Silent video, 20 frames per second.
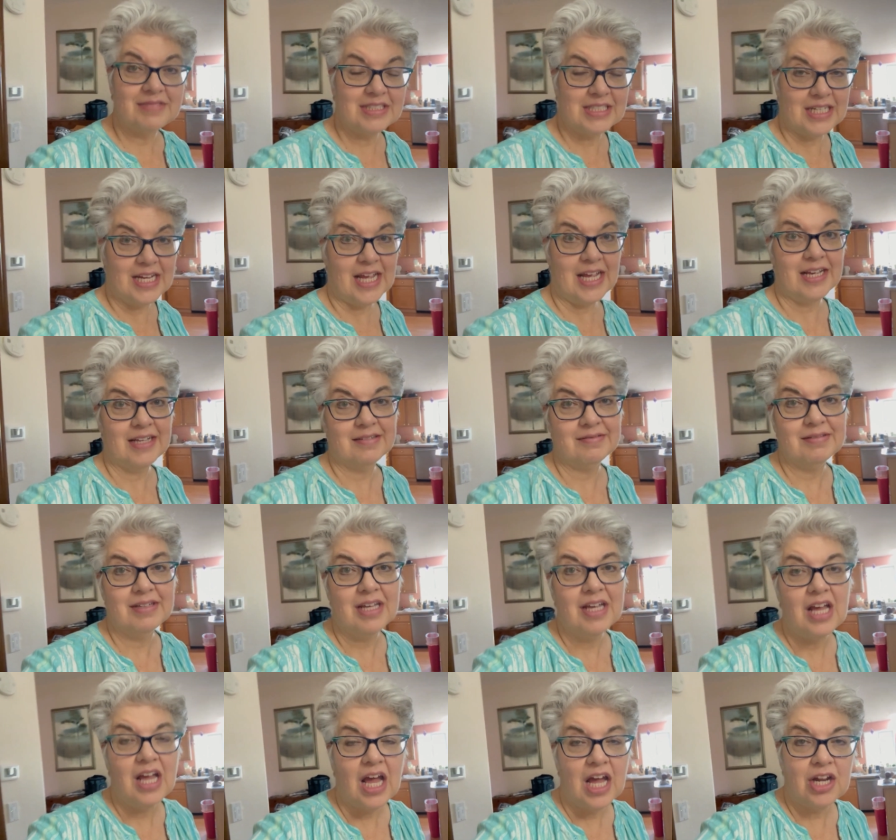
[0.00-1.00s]
today.
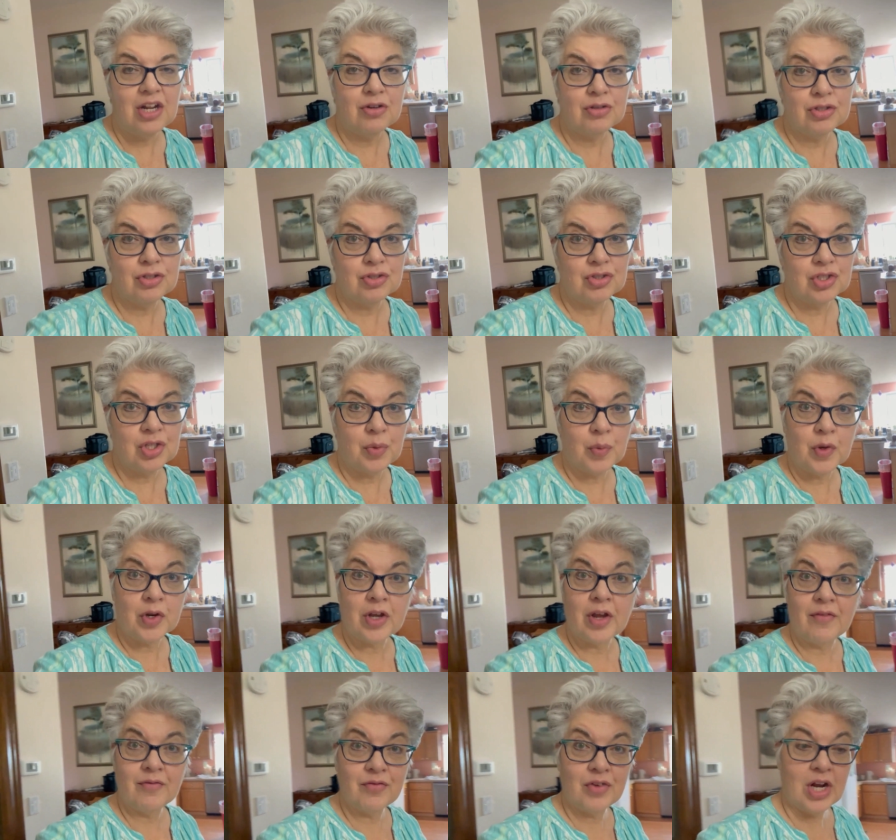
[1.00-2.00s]
I don't usually
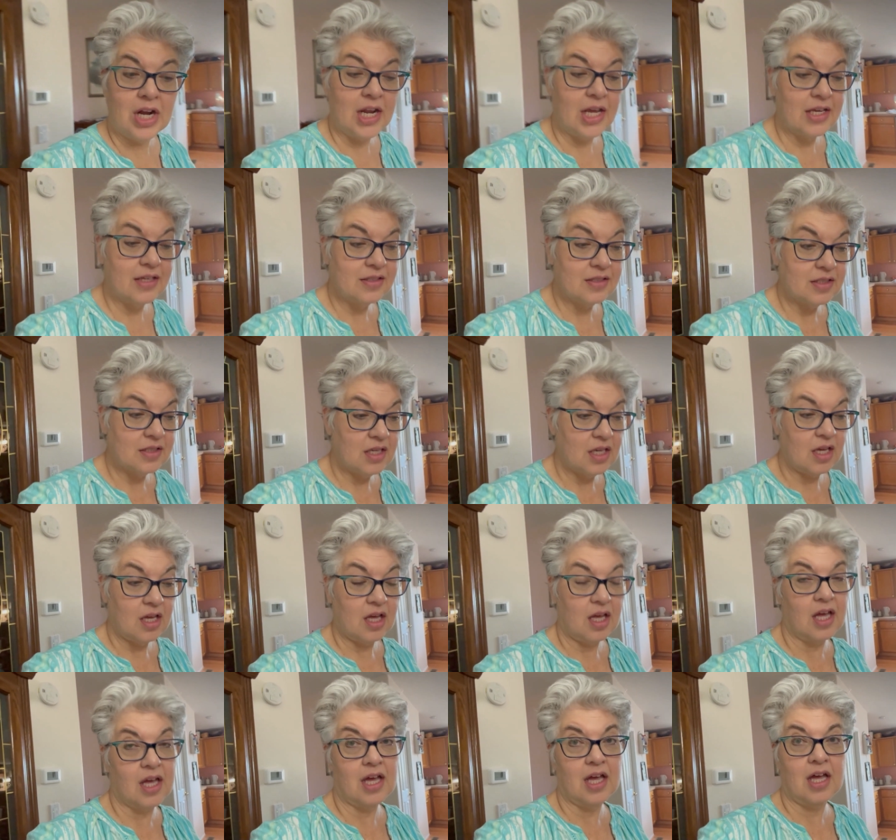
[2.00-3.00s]
work on Fridays,
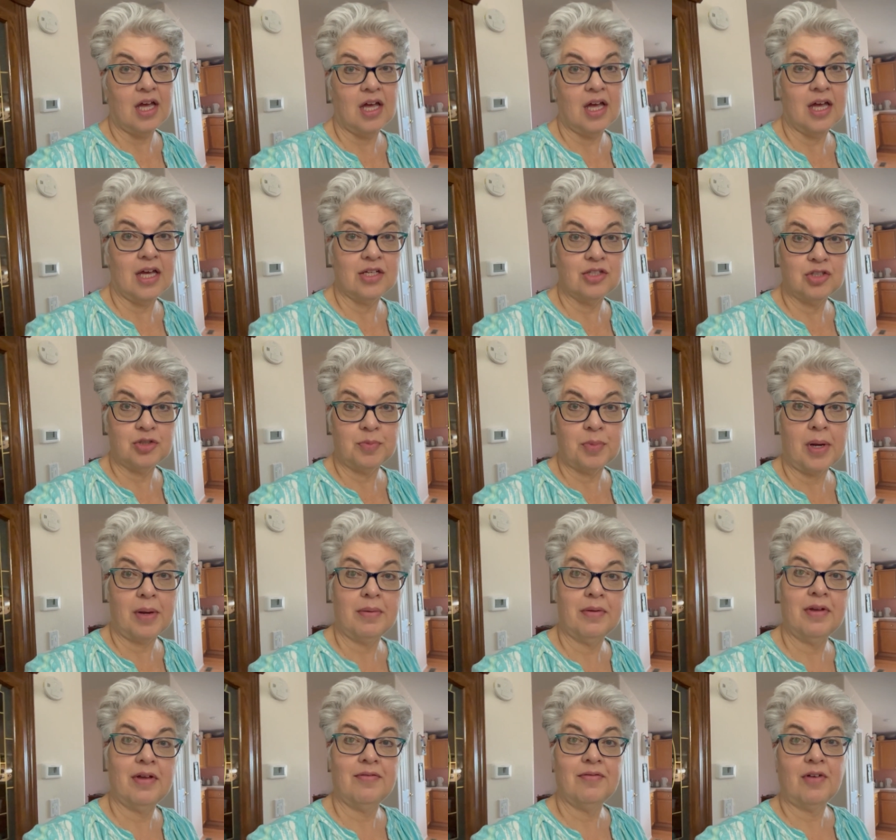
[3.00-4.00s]
uh, as you
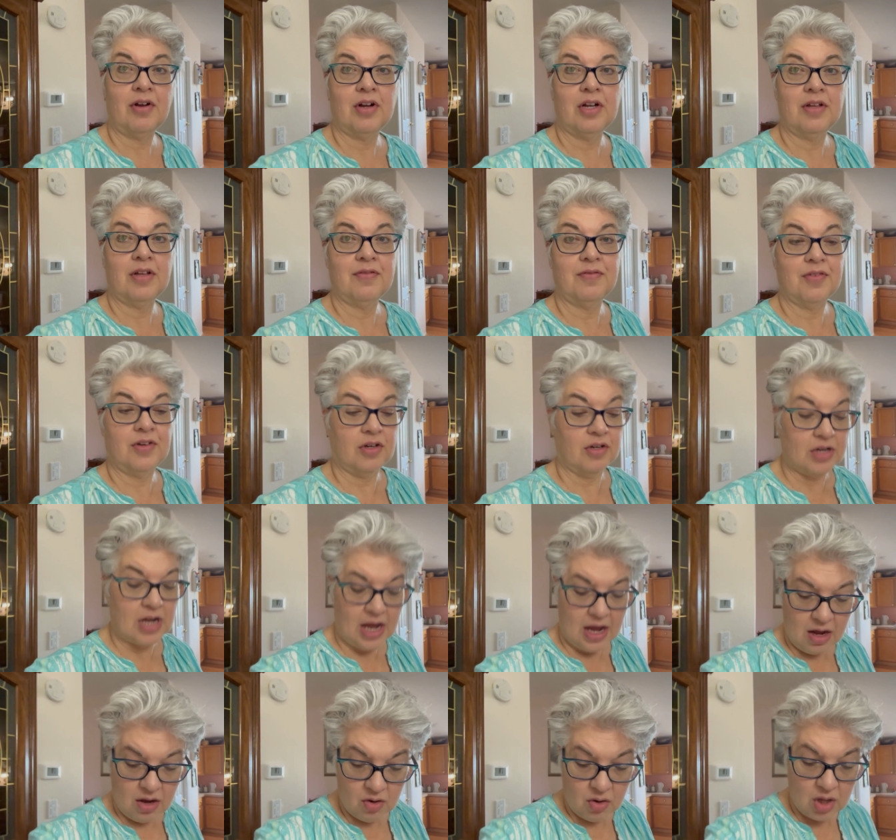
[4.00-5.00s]
probably have already figured
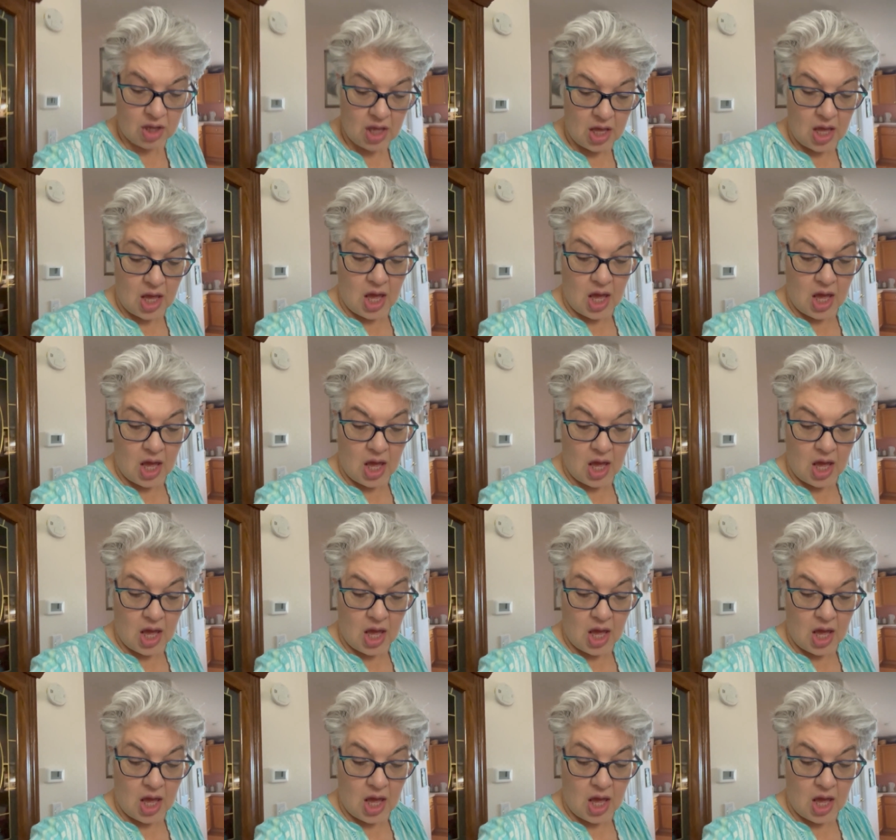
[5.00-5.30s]
out.